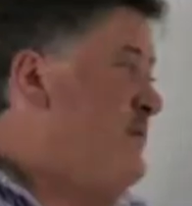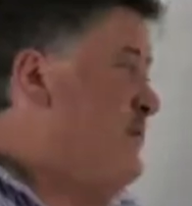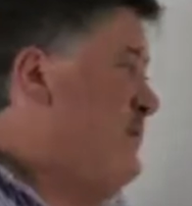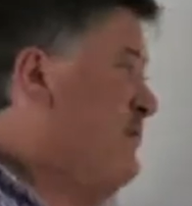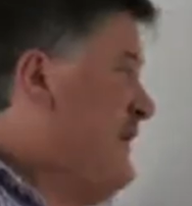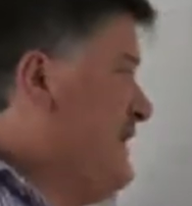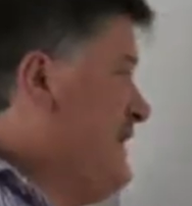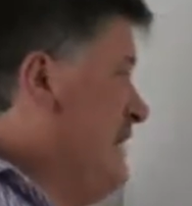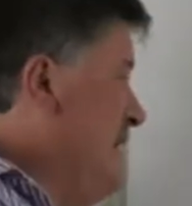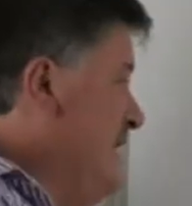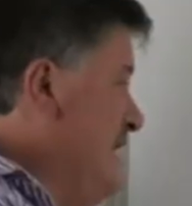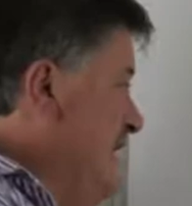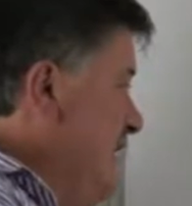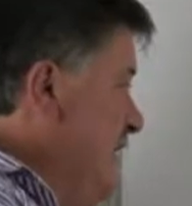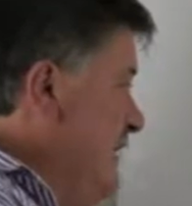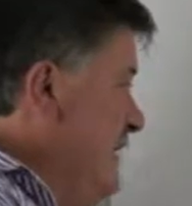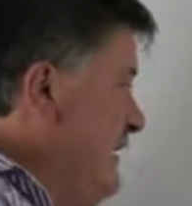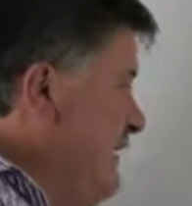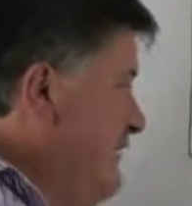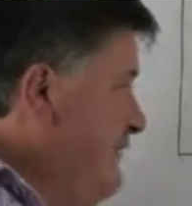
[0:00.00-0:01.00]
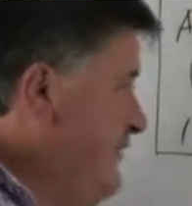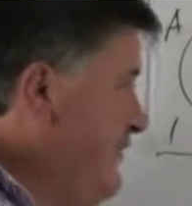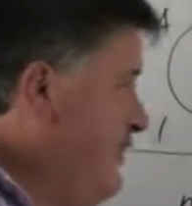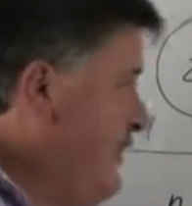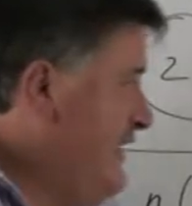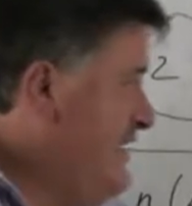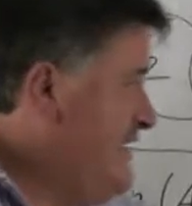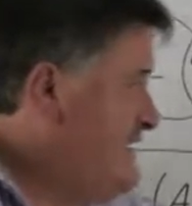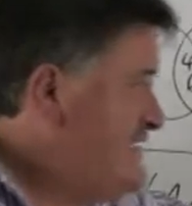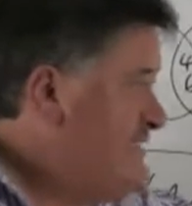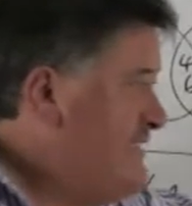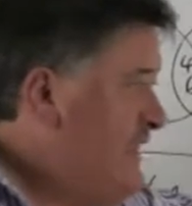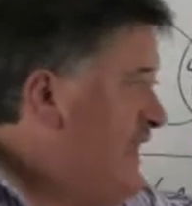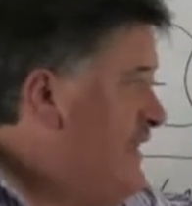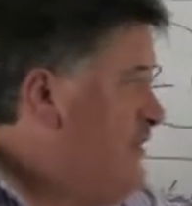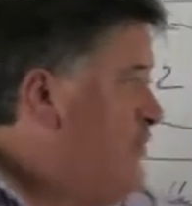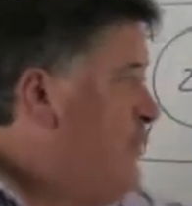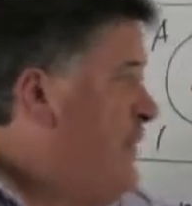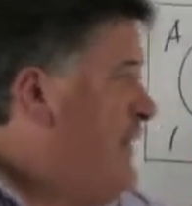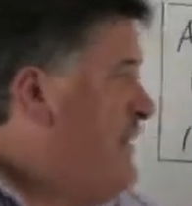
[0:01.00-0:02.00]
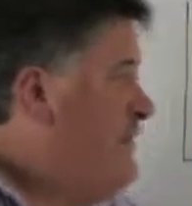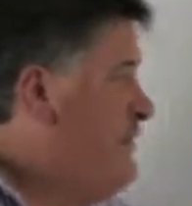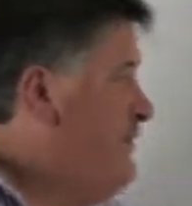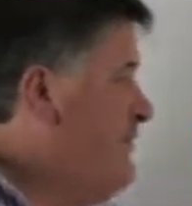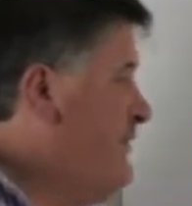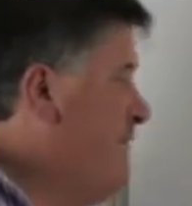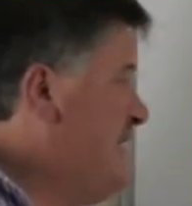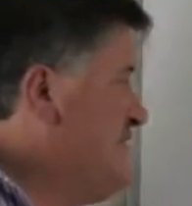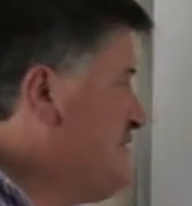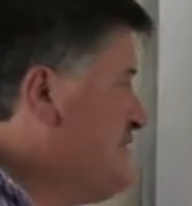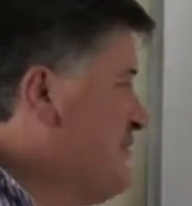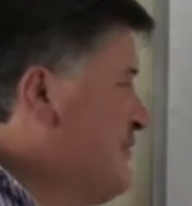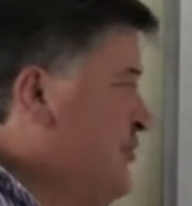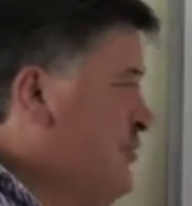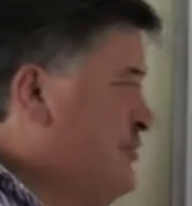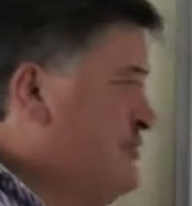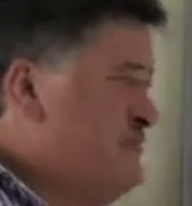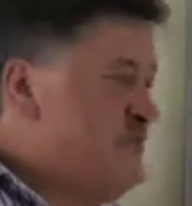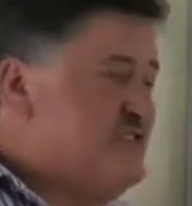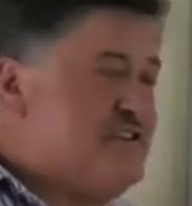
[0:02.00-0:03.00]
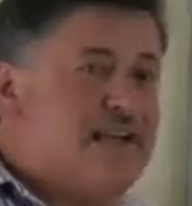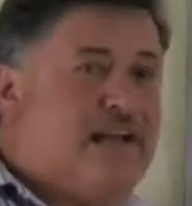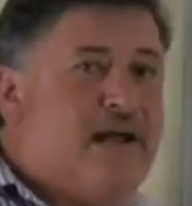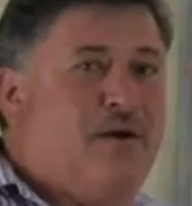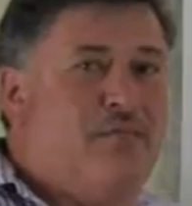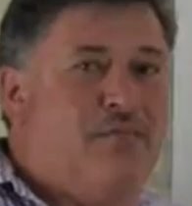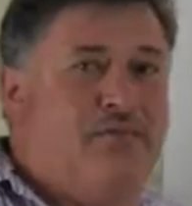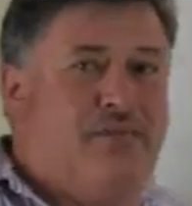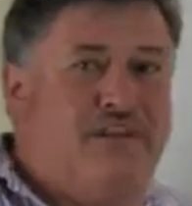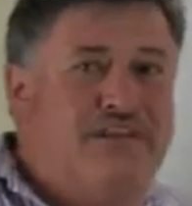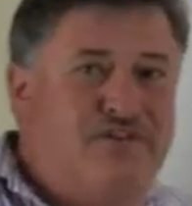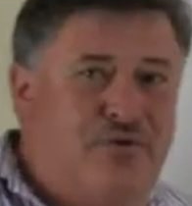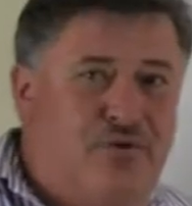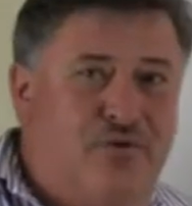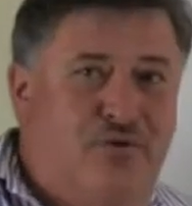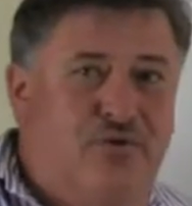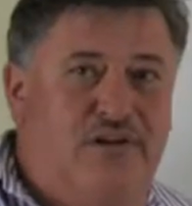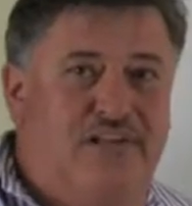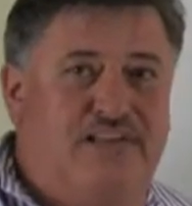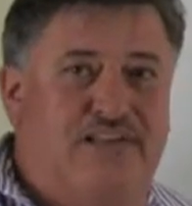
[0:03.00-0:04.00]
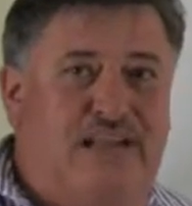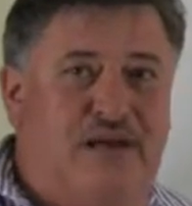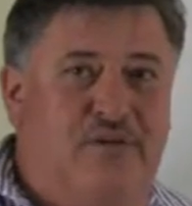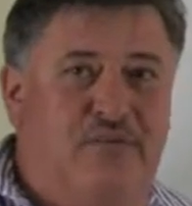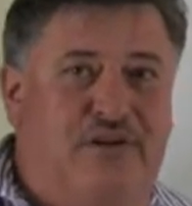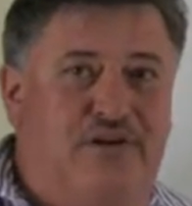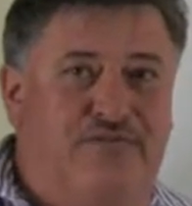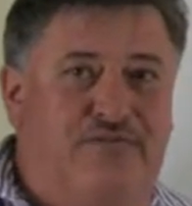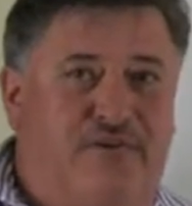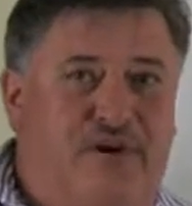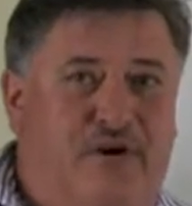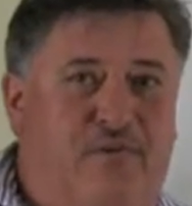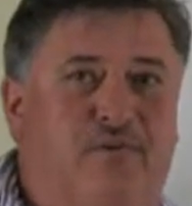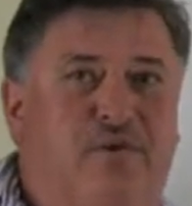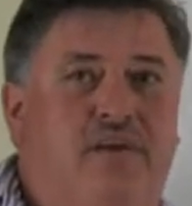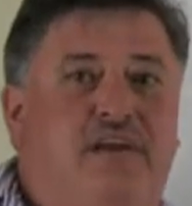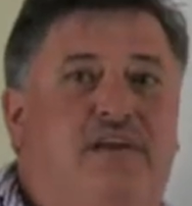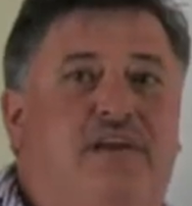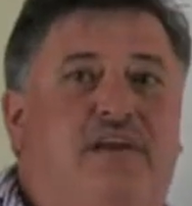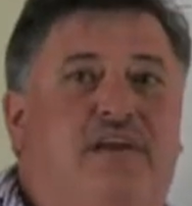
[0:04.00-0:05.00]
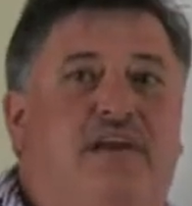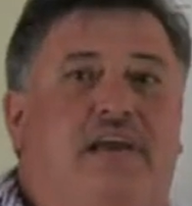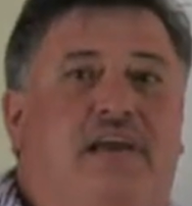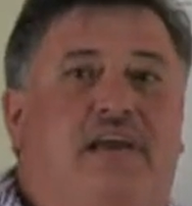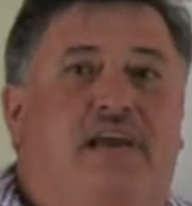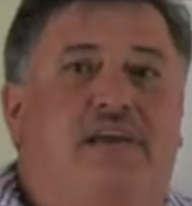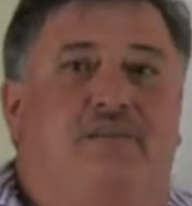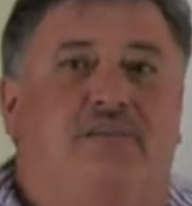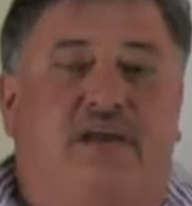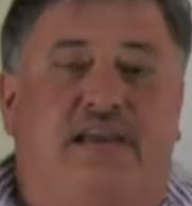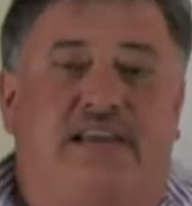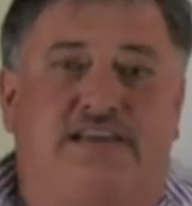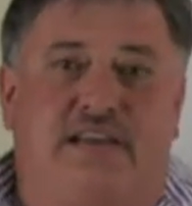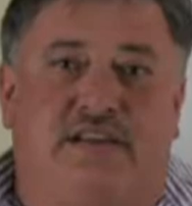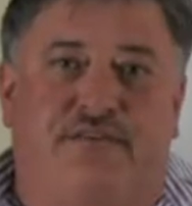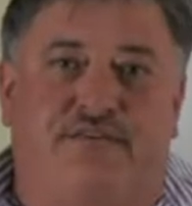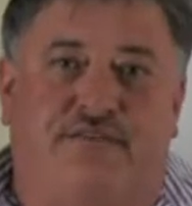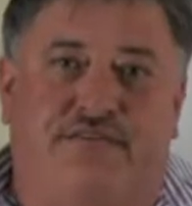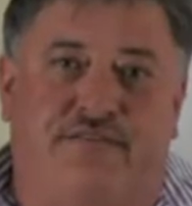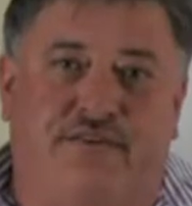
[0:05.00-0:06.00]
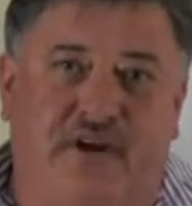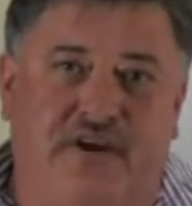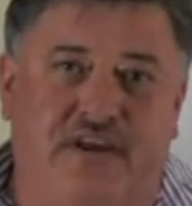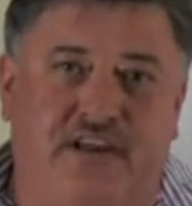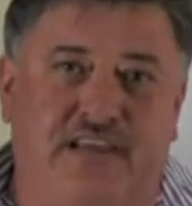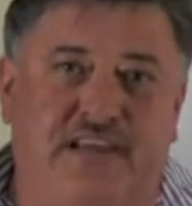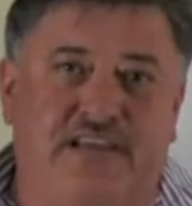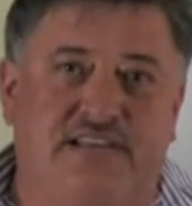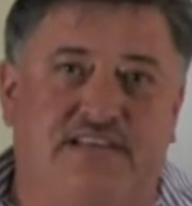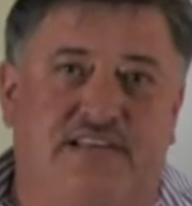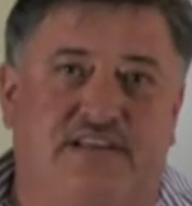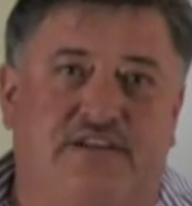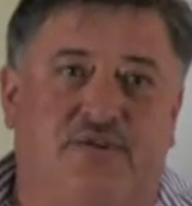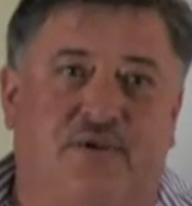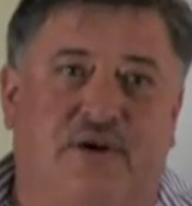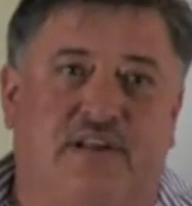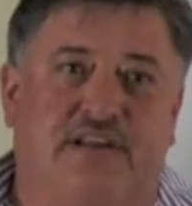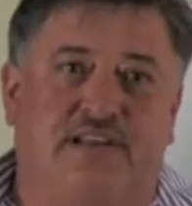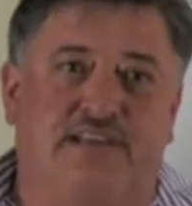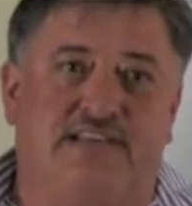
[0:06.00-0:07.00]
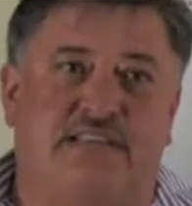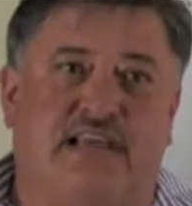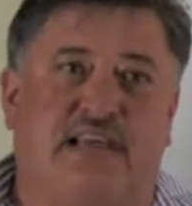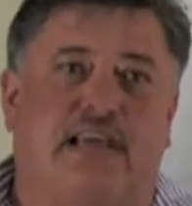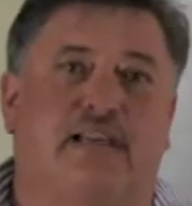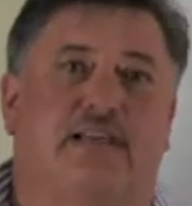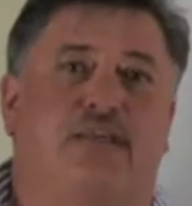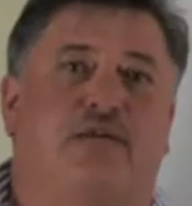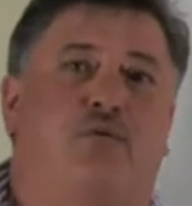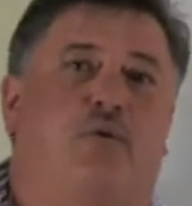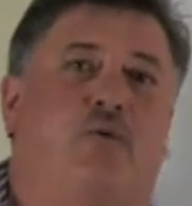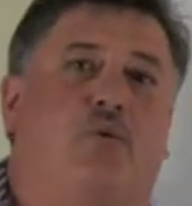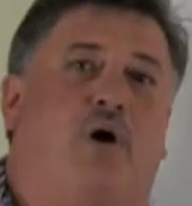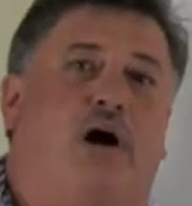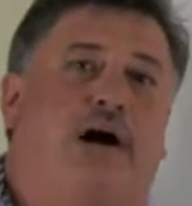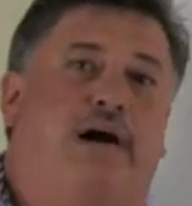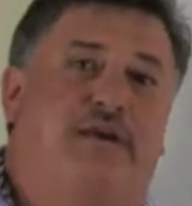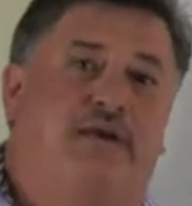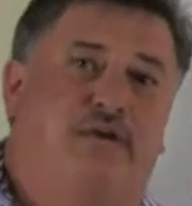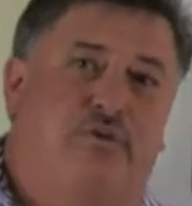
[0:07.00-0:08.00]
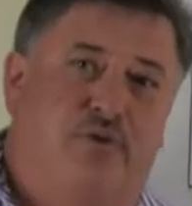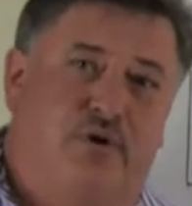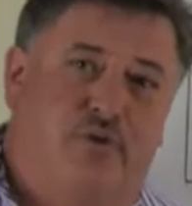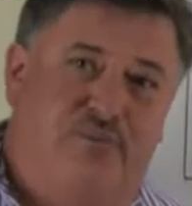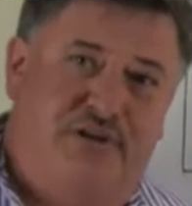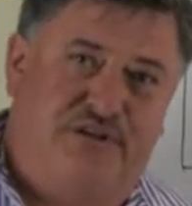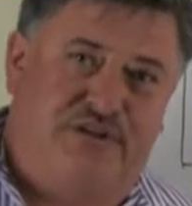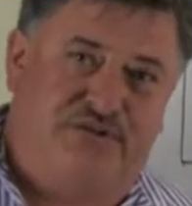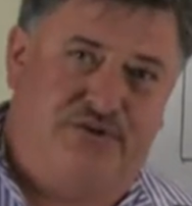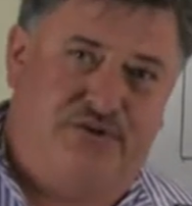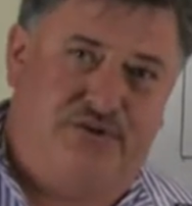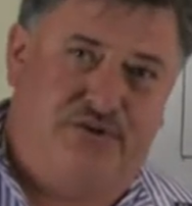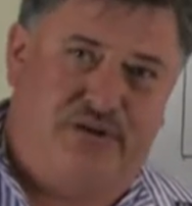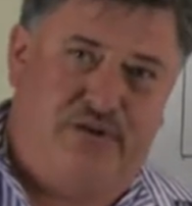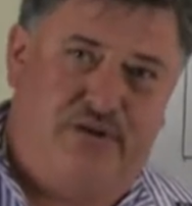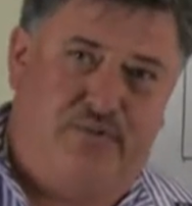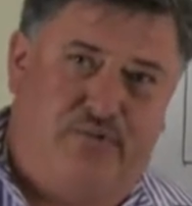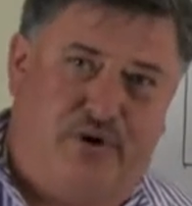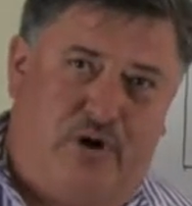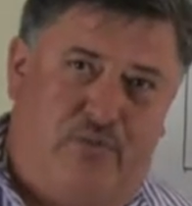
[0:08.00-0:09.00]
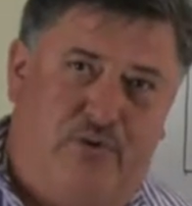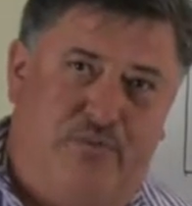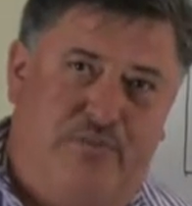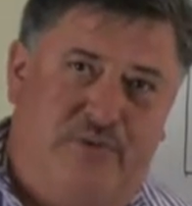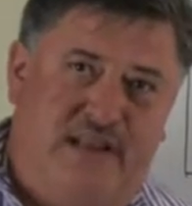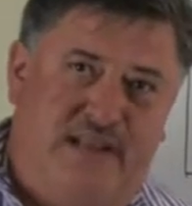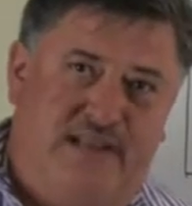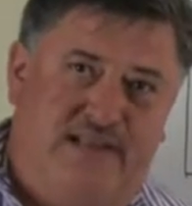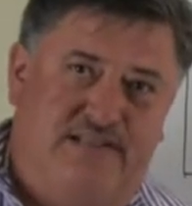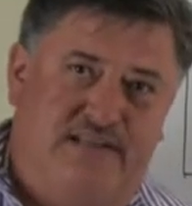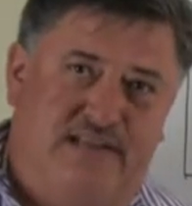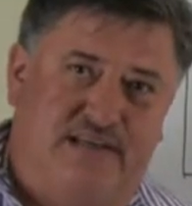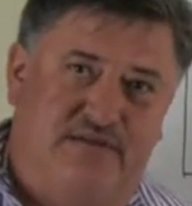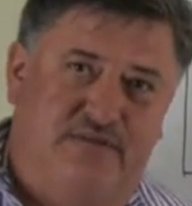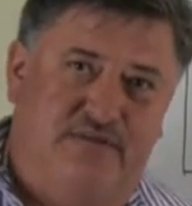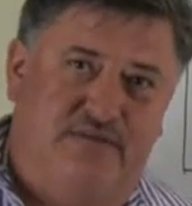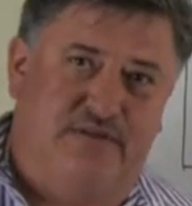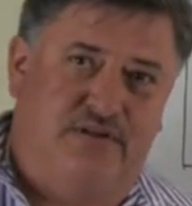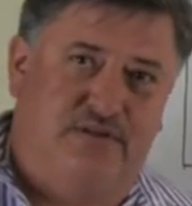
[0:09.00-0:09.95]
But if you understand where this rule is coming from, it makes it very easy to understand why it will be true in probability.